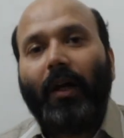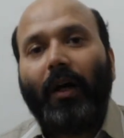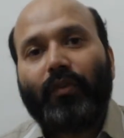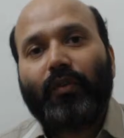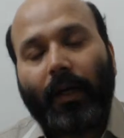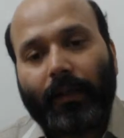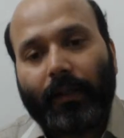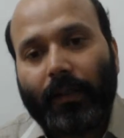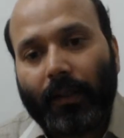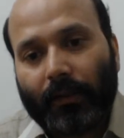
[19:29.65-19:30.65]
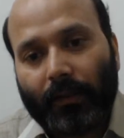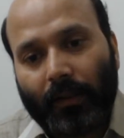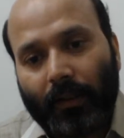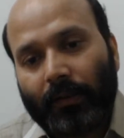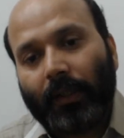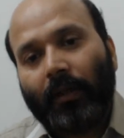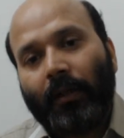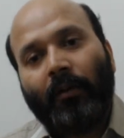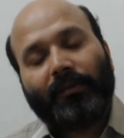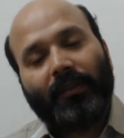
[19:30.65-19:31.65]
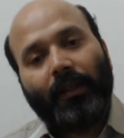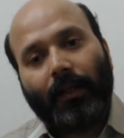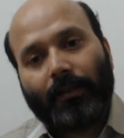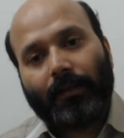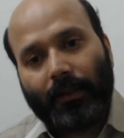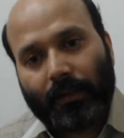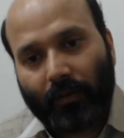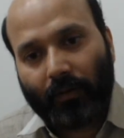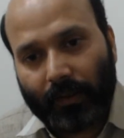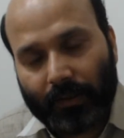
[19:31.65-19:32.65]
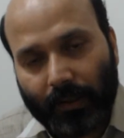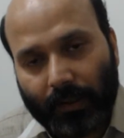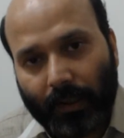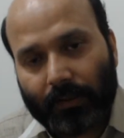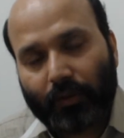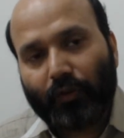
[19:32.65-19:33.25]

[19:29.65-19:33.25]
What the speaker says: now started their optional classes or their C classes.